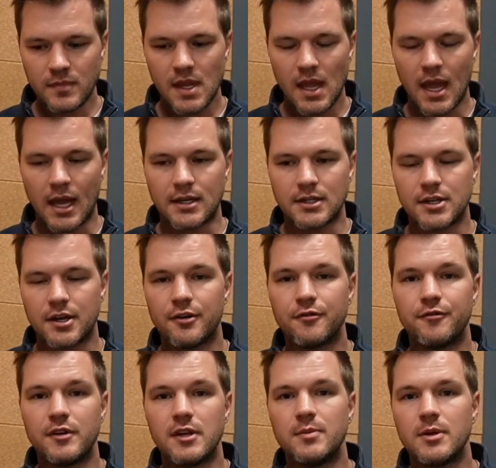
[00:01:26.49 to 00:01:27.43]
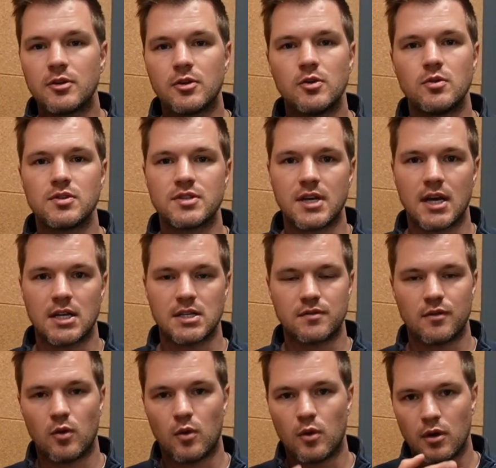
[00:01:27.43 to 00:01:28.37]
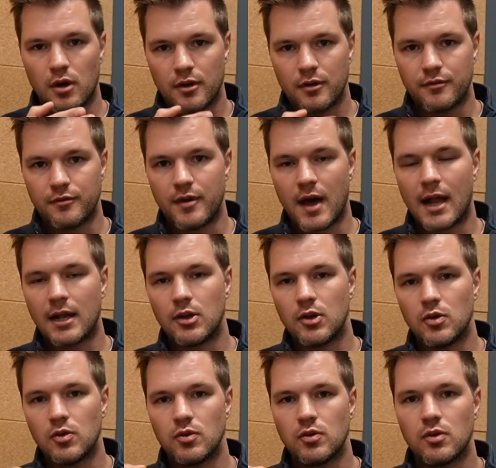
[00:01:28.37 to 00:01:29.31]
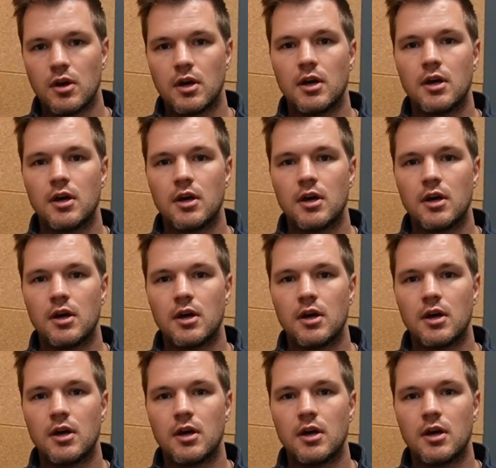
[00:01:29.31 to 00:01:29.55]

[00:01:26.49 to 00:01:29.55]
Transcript: And V B Q stands for value,